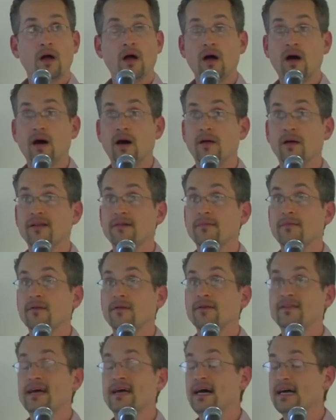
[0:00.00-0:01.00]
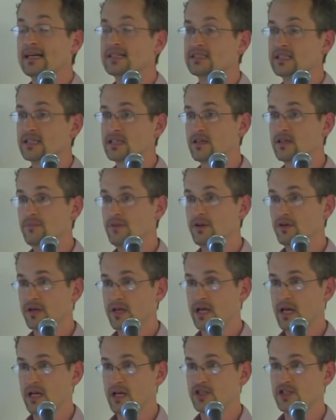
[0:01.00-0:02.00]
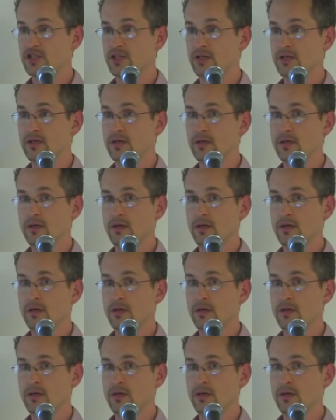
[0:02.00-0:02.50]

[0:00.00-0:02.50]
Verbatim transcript: uh, toxic communication